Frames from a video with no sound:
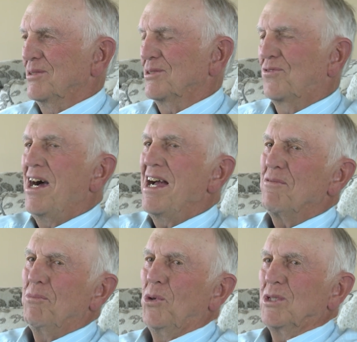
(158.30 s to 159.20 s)
was
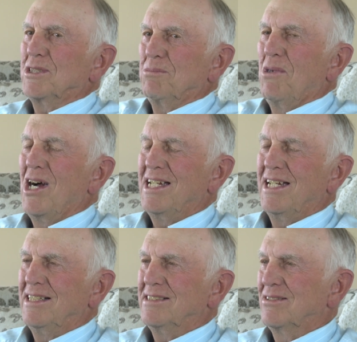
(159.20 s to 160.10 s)
5 boys my
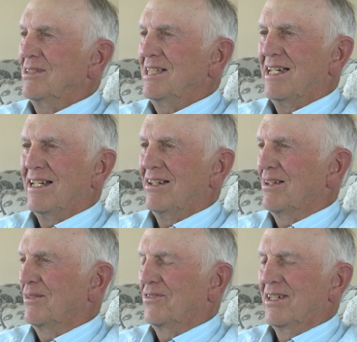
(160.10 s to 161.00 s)
age, and we had a
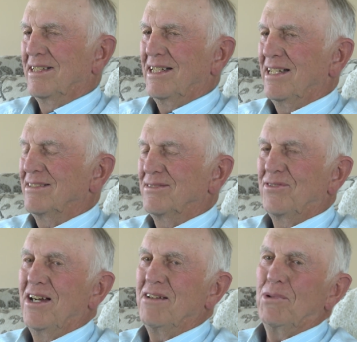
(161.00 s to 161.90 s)
lot of fun together.
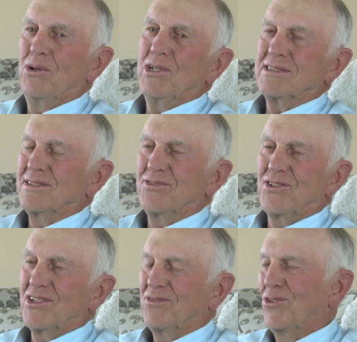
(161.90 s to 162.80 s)
5 boys and
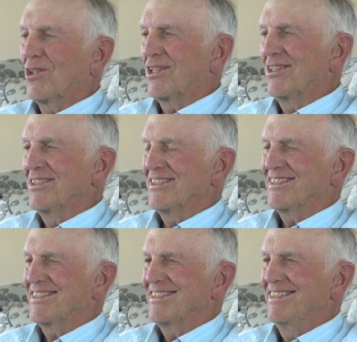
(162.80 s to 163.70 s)
four
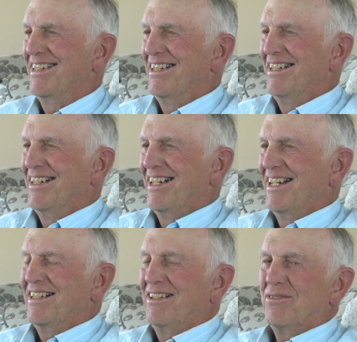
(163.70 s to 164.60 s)
girls.
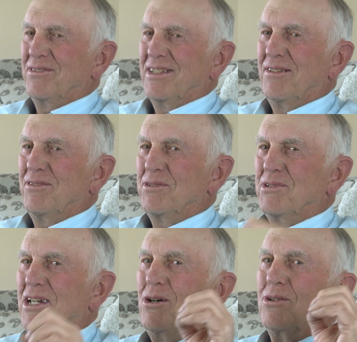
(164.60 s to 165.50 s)

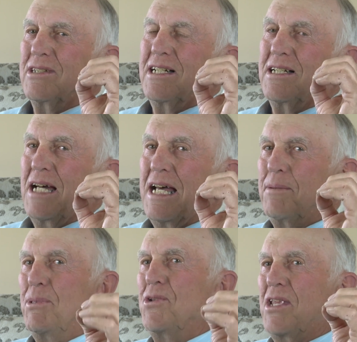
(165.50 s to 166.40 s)
We always had a
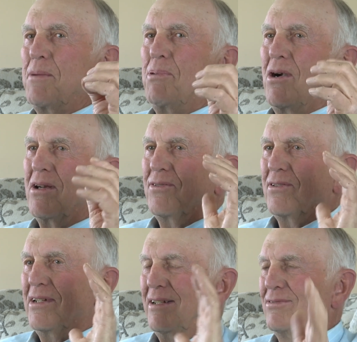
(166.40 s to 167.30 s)
birthday party
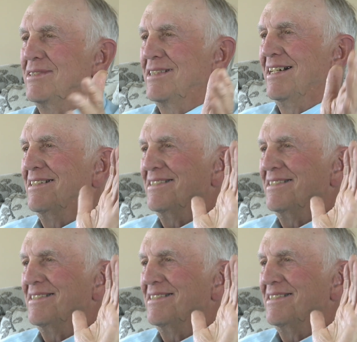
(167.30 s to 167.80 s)
for every